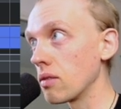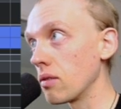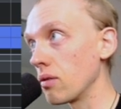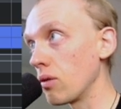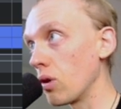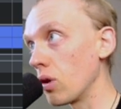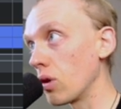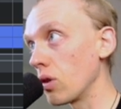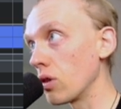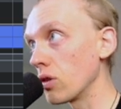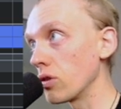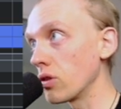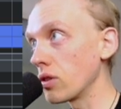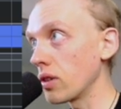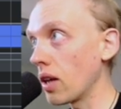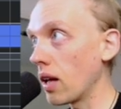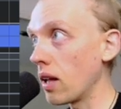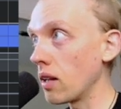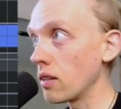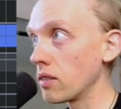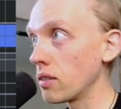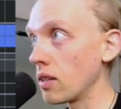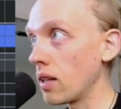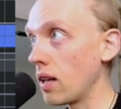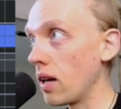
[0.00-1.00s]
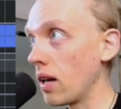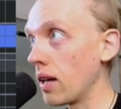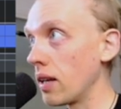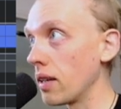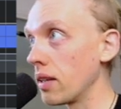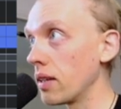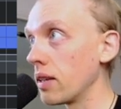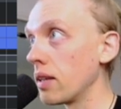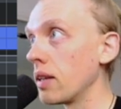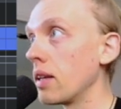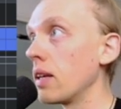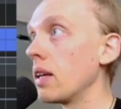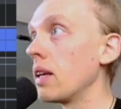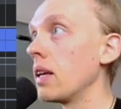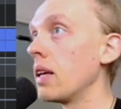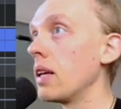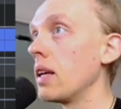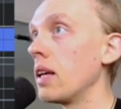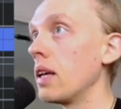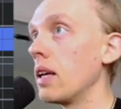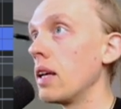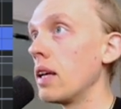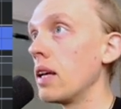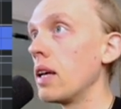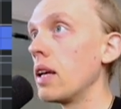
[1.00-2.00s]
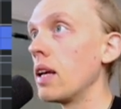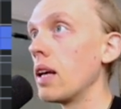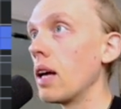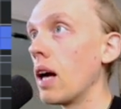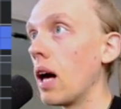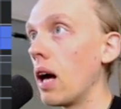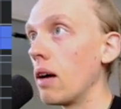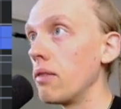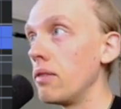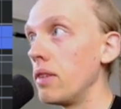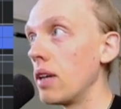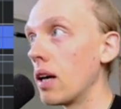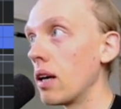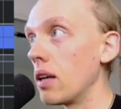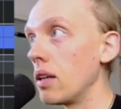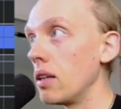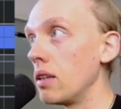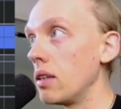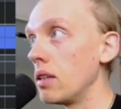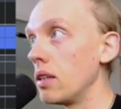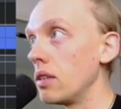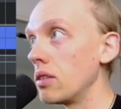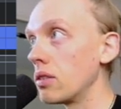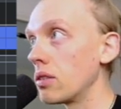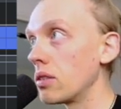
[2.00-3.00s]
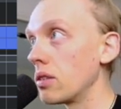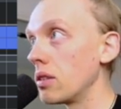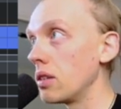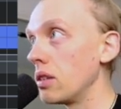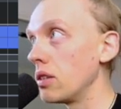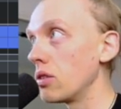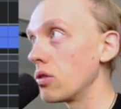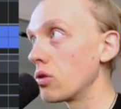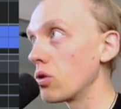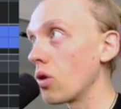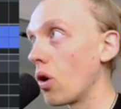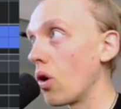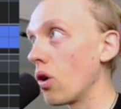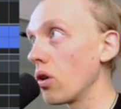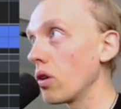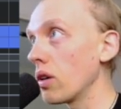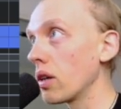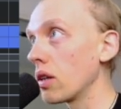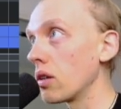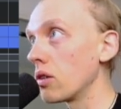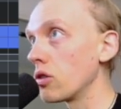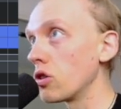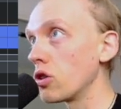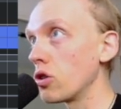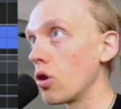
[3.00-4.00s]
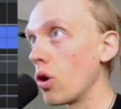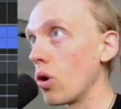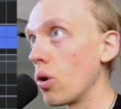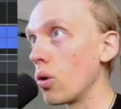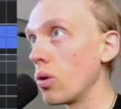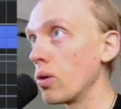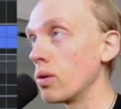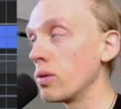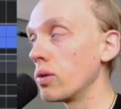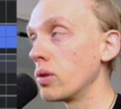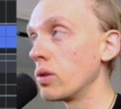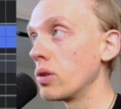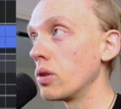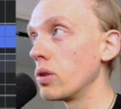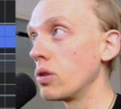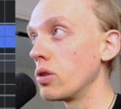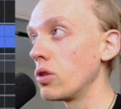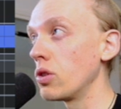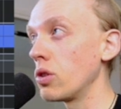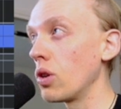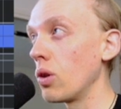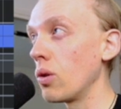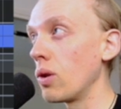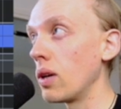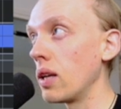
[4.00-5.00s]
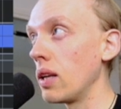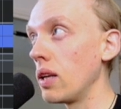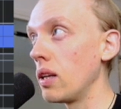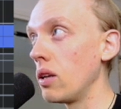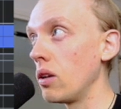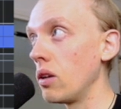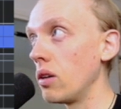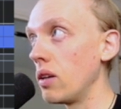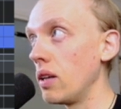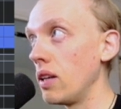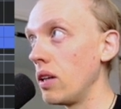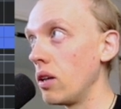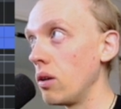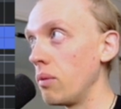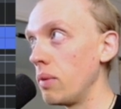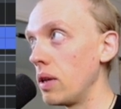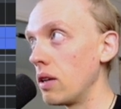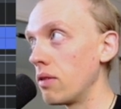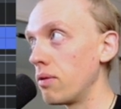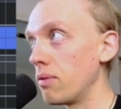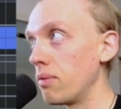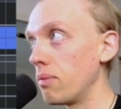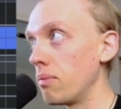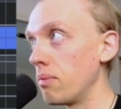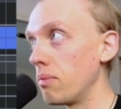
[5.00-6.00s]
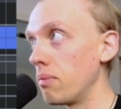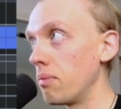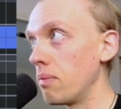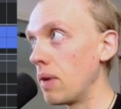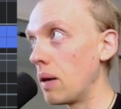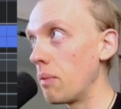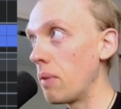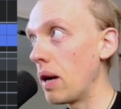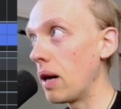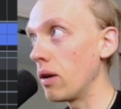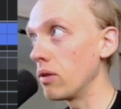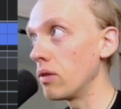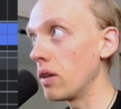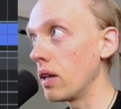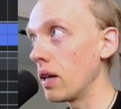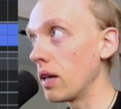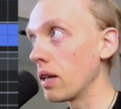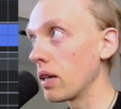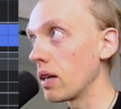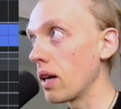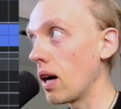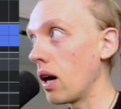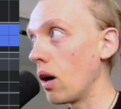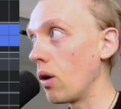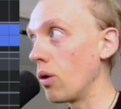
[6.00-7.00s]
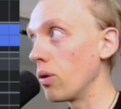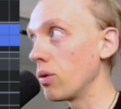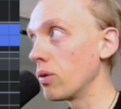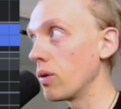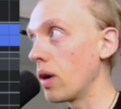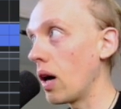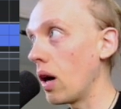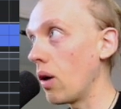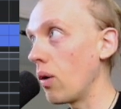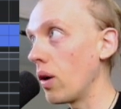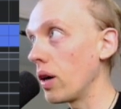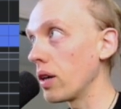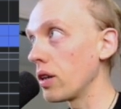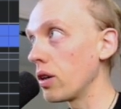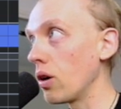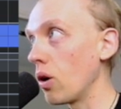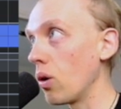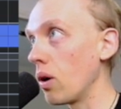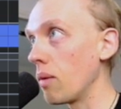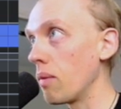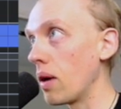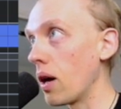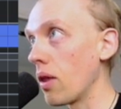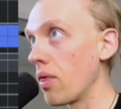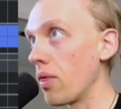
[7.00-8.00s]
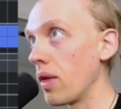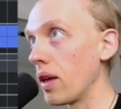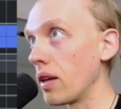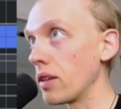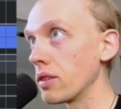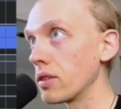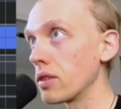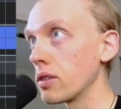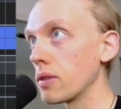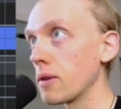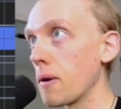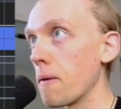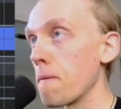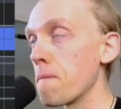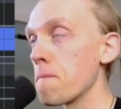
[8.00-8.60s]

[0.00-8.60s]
vocal styles that I've done in this song, and show a little bit about how I go about things.